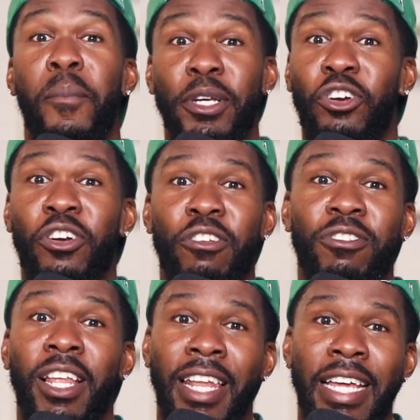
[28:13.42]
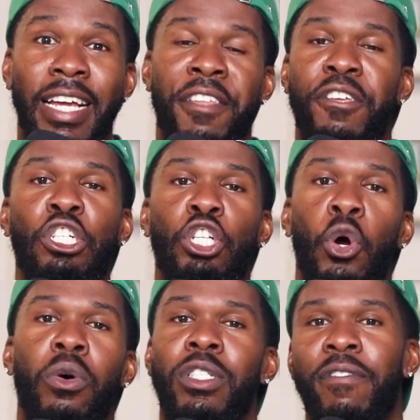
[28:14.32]
Be sure to use the link in the
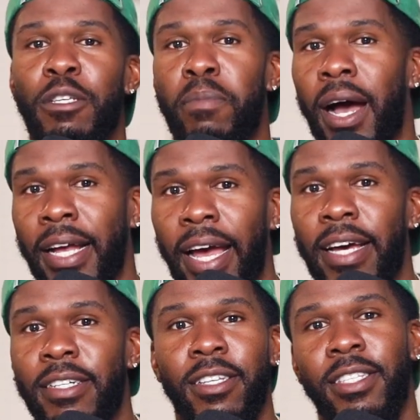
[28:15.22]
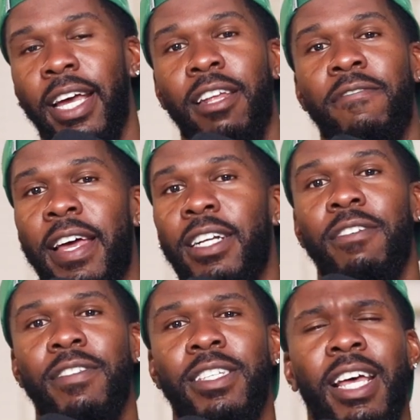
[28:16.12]
show notes of this podcast to take
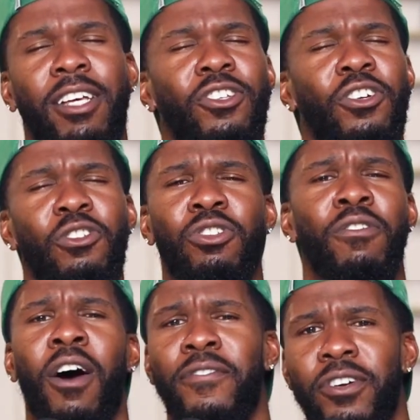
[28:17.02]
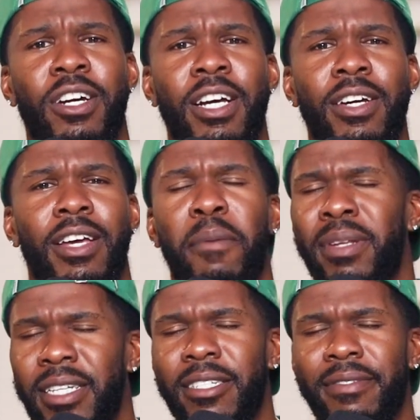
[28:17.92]
advantage of this exclusive offer, and
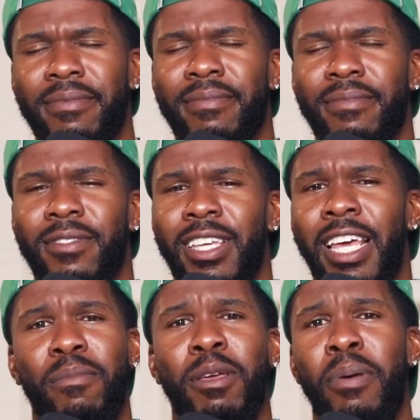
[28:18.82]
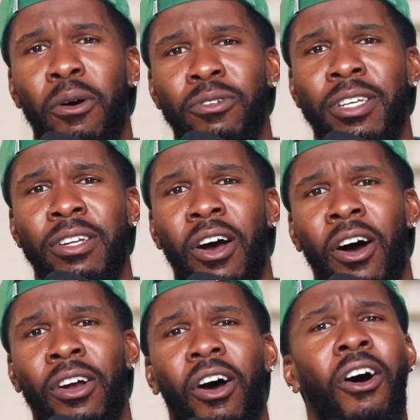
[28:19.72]
please, keep me posted
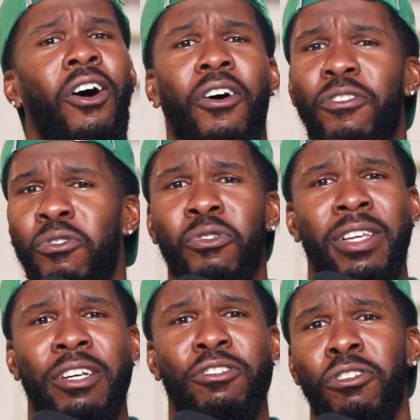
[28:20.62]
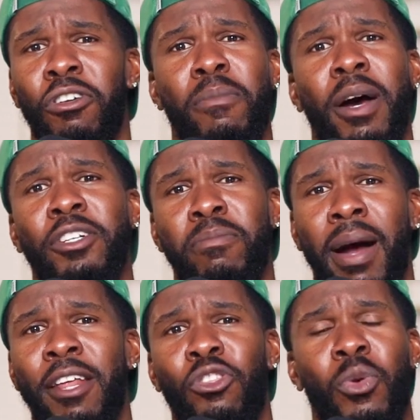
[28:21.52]
on all the cool things you learn about your
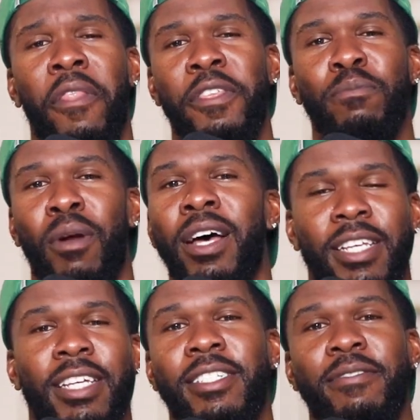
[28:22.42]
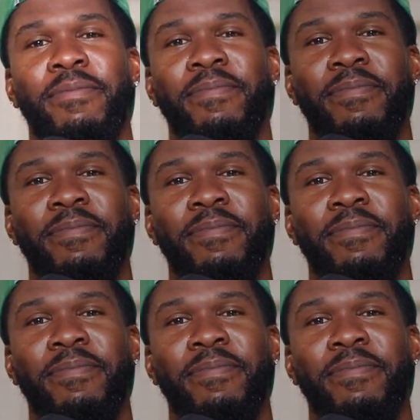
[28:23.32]
body throughout this process.